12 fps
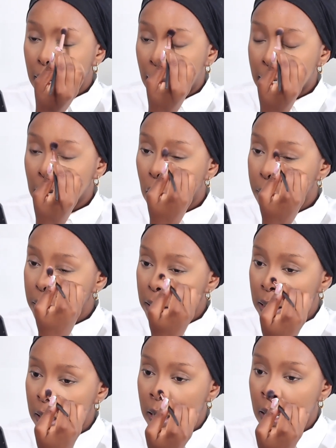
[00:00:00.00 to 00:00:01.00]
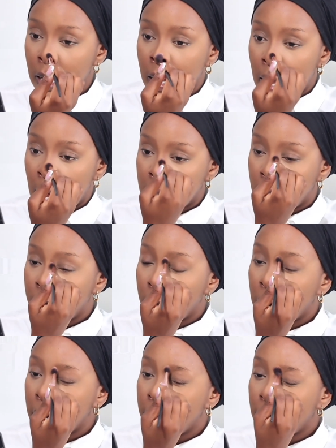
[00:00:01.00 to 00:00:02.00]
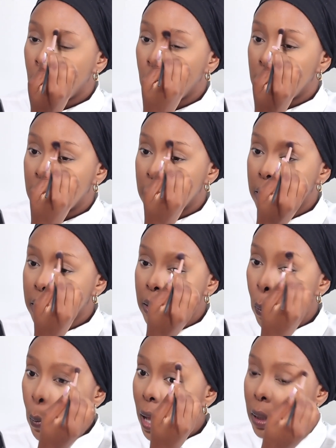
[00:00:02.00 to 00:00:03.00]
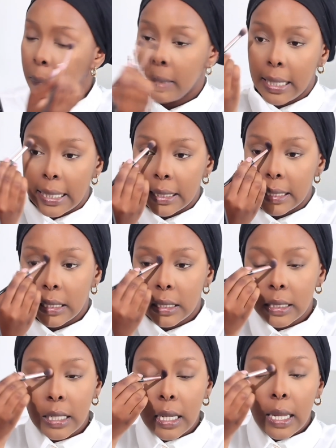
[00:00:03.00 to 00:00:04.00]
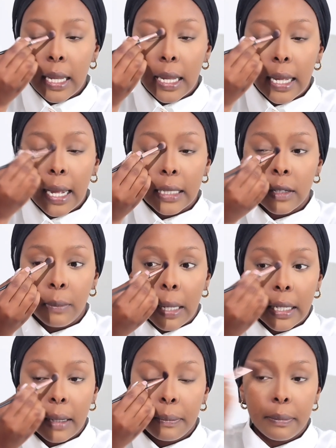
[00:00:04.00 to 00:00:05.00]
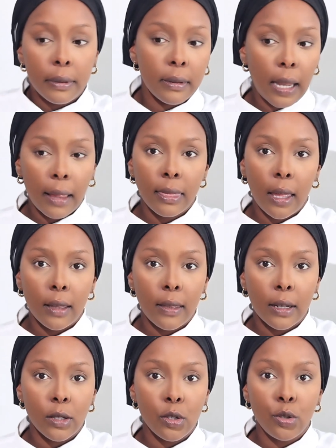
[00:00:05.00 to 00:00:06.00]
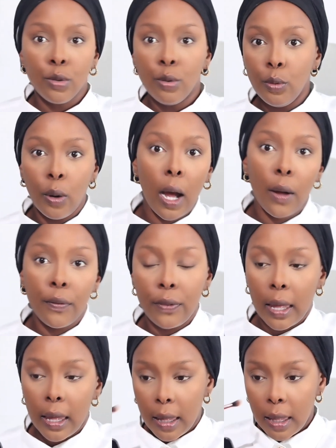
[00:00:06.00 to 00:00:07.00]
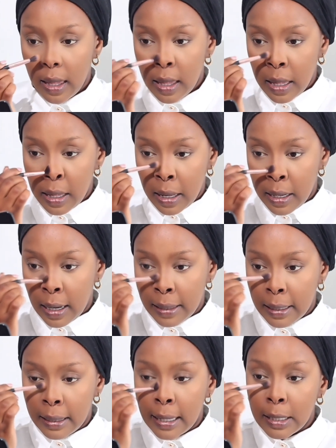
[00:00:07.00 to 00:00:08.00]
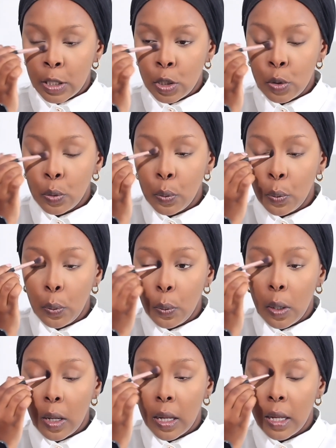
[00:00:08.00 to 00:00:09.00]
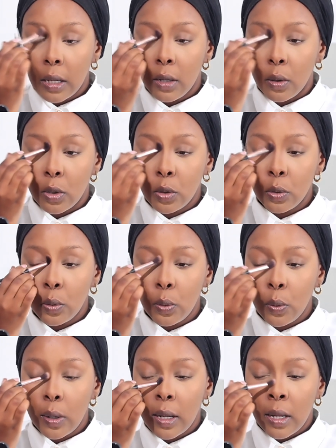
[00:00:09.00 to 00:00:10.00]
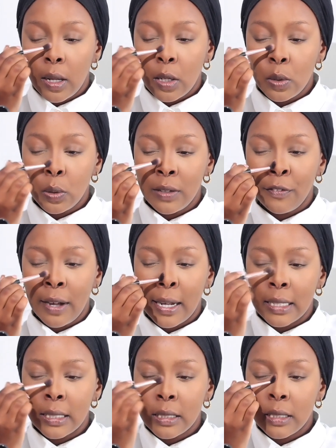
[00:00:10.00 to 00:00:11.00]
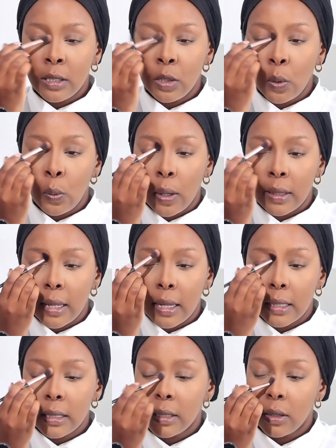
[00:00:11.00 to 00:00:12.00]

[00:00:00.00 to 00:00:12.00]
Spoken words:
like an harmony and a very flawless, well-blended color makeup. Nothing that is too out there, nothing that is too, too defined. You don't want that.